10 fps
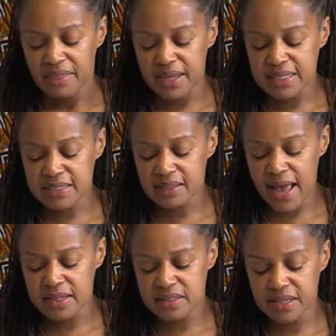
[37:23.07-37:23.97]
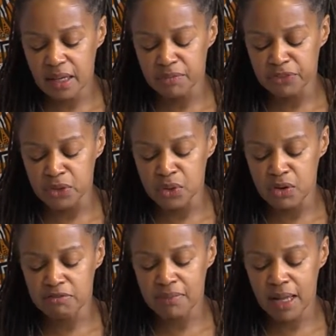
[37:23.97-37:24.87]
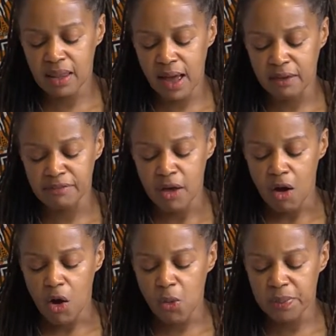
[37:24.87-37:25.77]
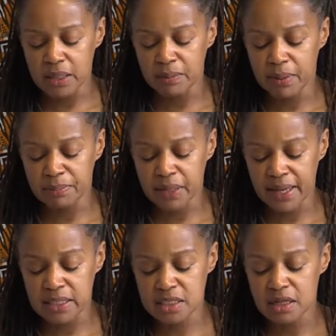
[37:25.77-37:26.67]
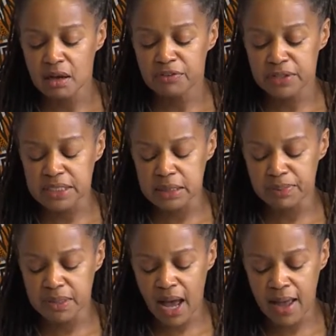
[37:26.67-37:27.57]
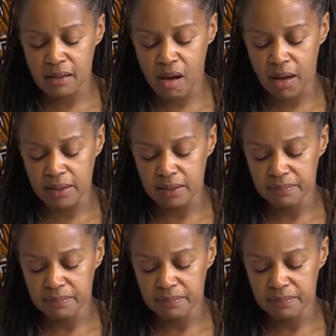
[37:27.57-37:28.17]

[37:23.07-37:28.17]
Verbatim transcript: This landscape view of my life opened up a place for deeper dialogue,